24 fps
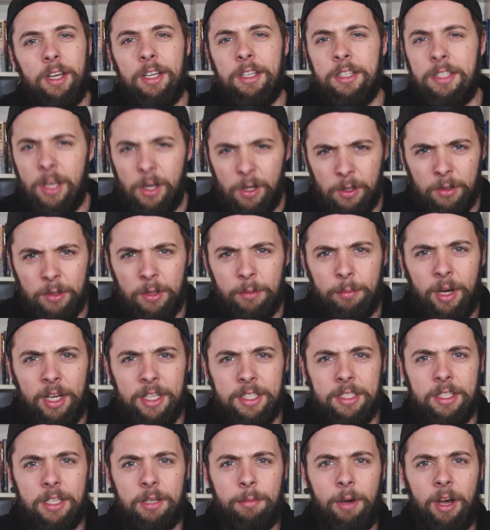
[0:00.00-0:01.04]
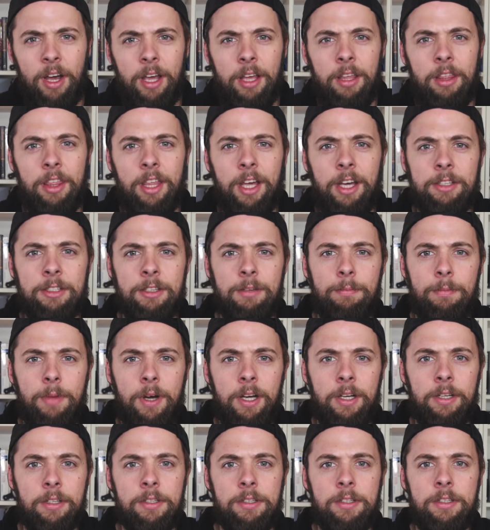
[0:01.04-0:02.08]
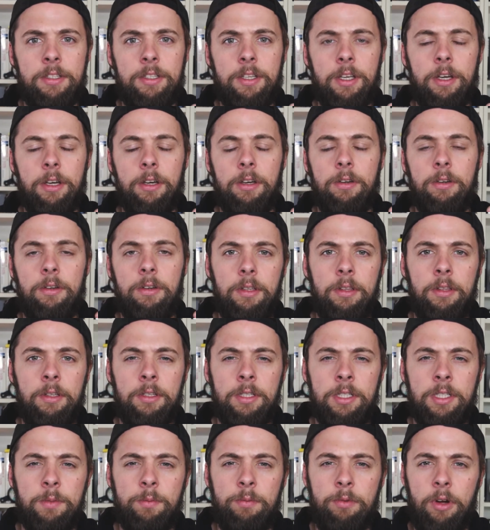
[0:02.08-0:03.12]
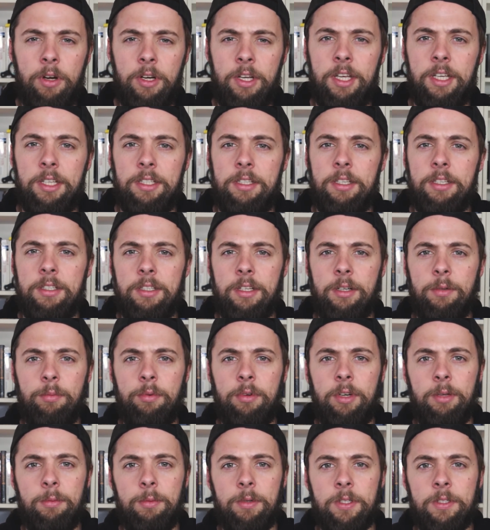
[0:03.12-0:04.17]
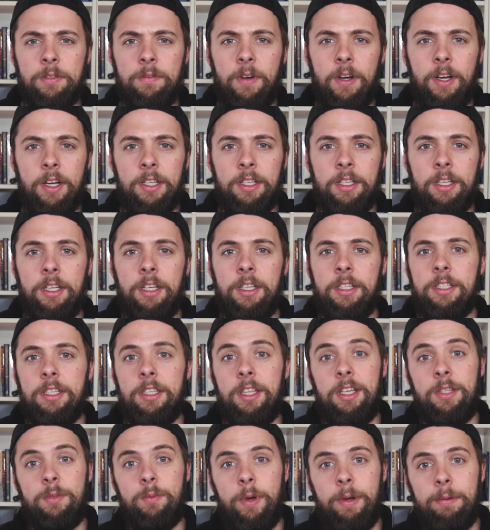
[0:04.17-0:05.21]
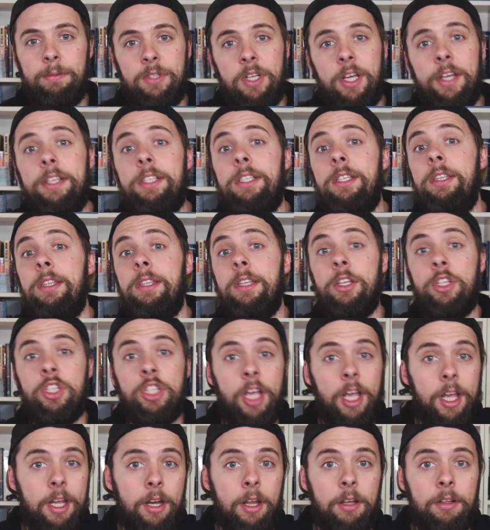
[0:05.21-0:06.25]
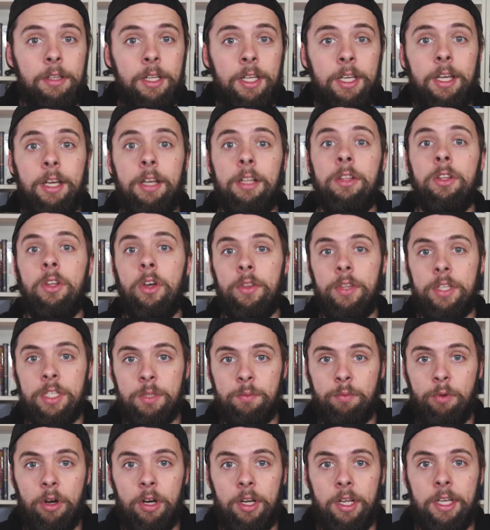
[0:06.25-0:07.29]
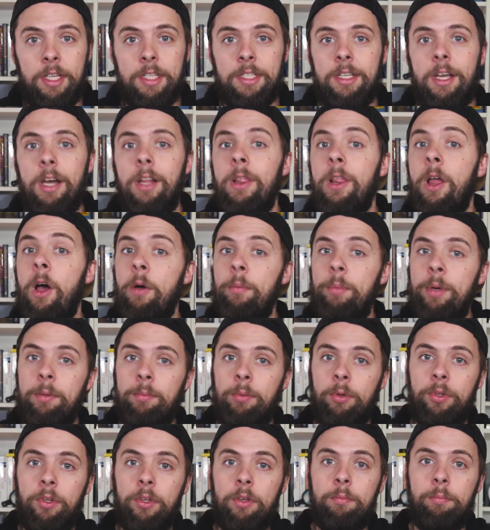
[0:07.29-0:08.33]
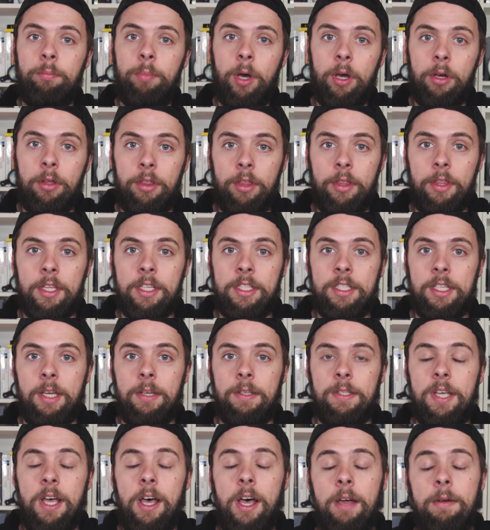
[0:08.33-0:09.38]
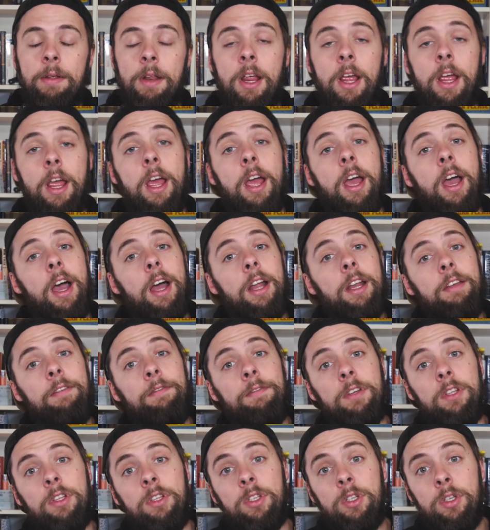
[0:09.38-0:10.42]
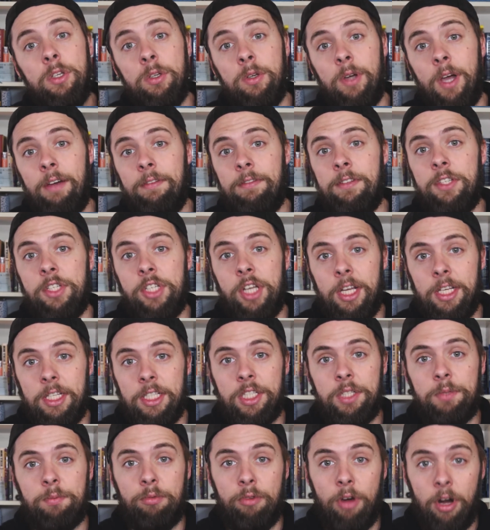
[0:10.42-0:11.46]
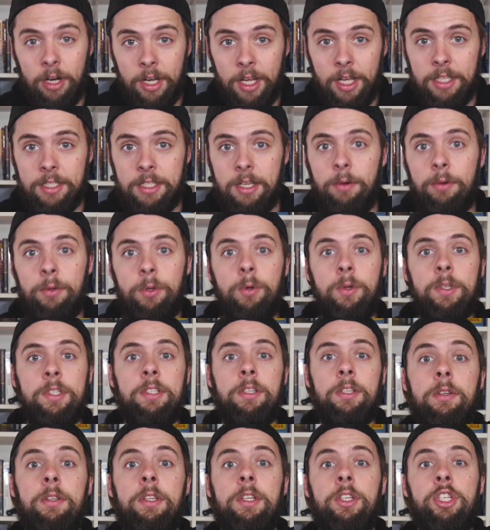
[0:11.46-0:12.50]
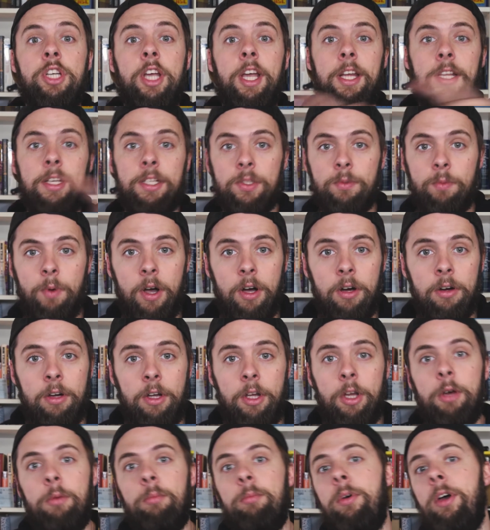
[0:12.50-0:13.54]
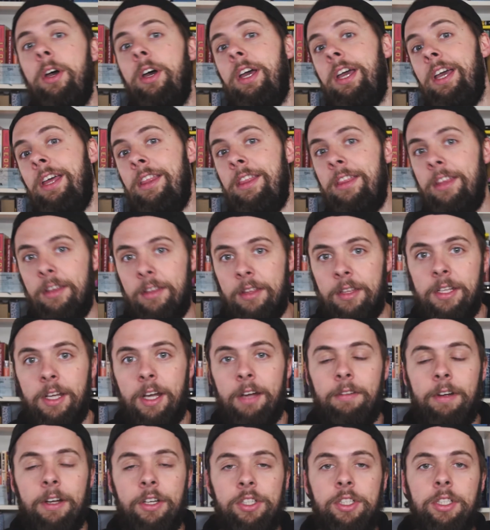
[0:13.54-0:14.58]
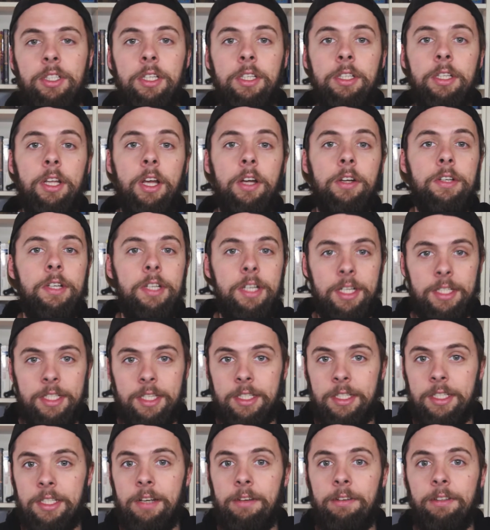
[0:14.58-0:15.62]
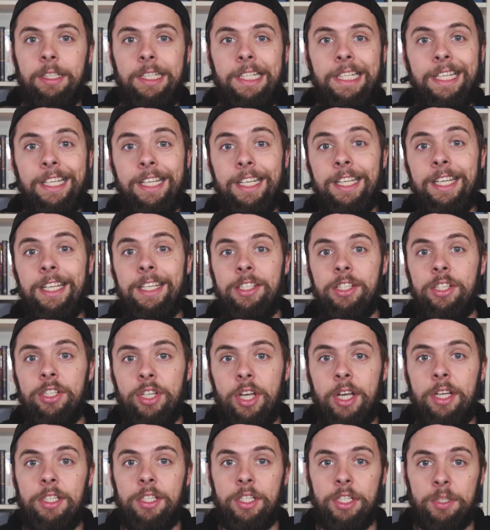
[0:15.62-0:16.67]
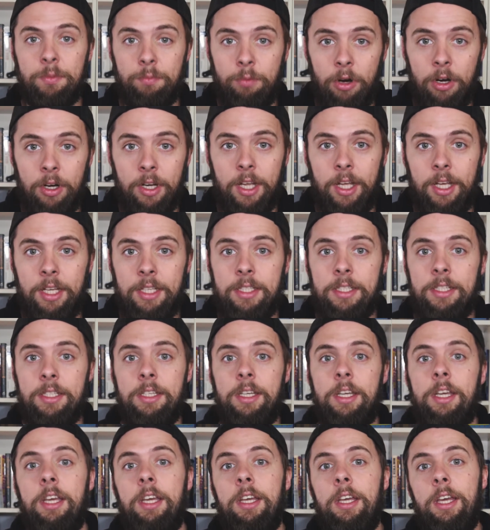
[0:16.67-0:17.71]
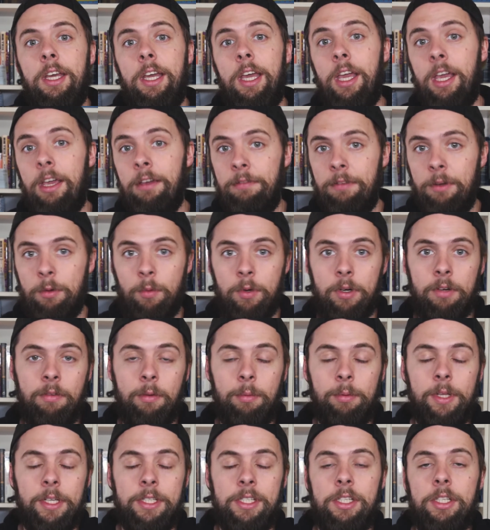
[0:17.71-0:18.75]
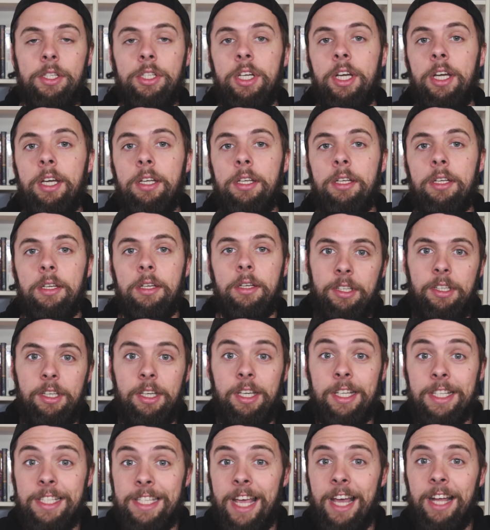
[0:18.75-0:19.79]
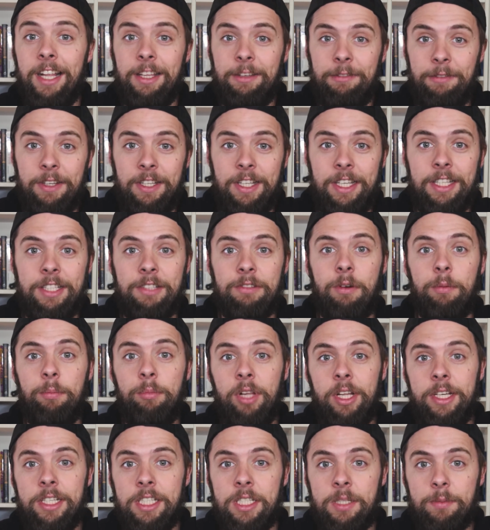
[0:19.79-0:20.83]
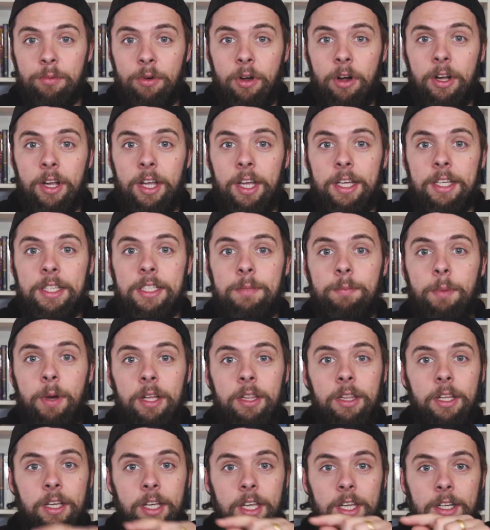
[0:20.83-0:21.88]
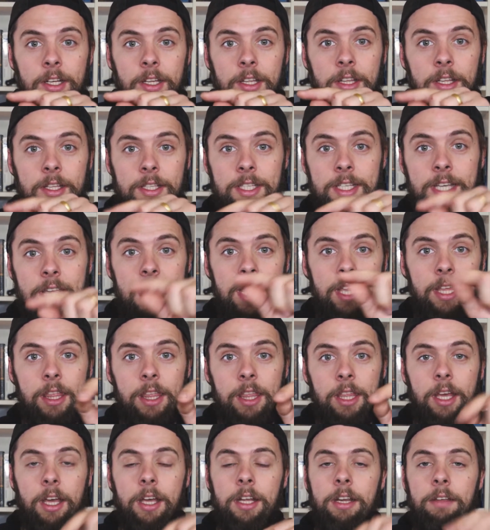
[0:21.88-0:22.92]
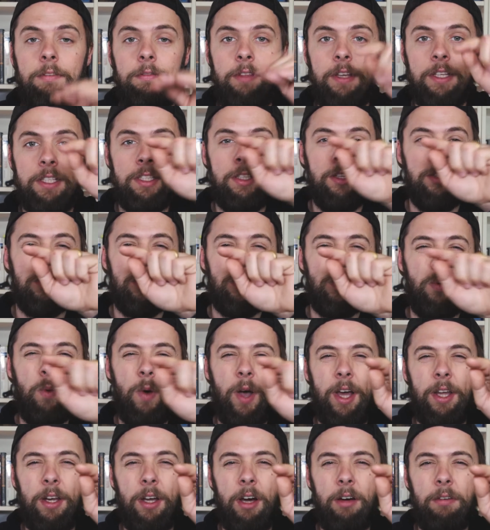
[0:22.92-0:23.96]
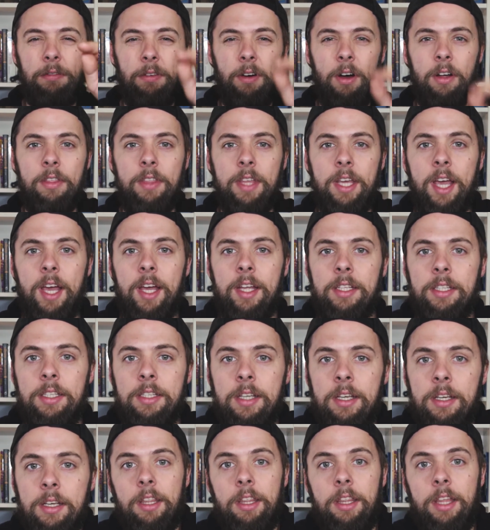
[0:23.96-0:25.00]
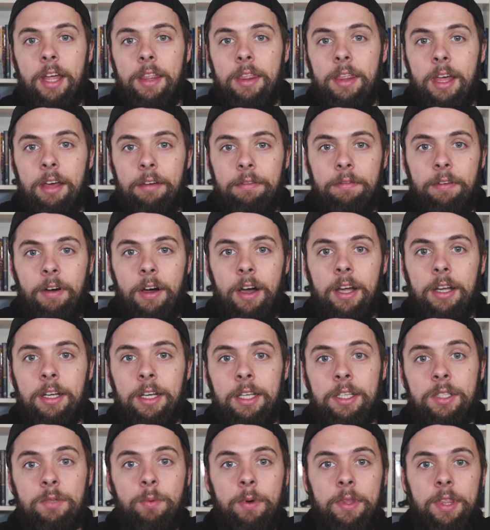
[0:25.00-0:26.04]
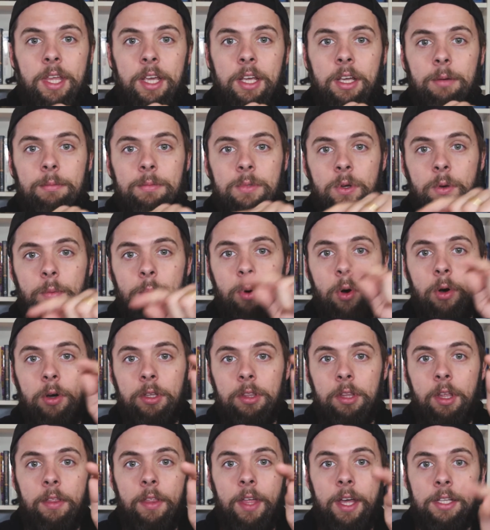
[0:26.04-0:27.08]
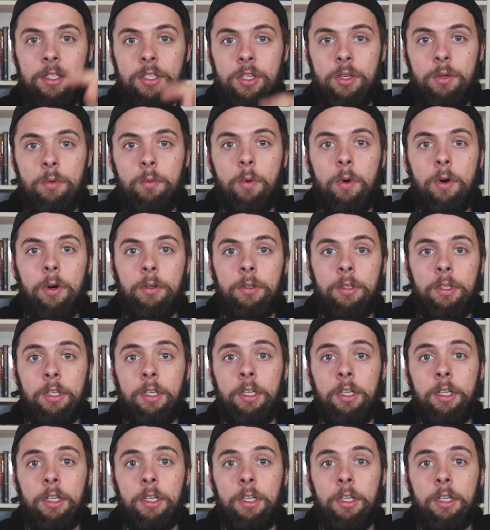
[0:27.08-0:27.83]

In total the bike's done about 8,000 miles, so the sprockets are still pretty much fine. So that's why I'm changing the chain only and not the sprockets. A lot of people do both at the same time, and if you do have to change sprockets, I would always the chain as well, but in the other direction you don't necessarily need to change your sprockets if you want to replace your chain. You can tell if you need to replace sprockets by looking at the teeth, and if they're still squared off on the end, then they're fine. It's when they come to a point that they're too worn.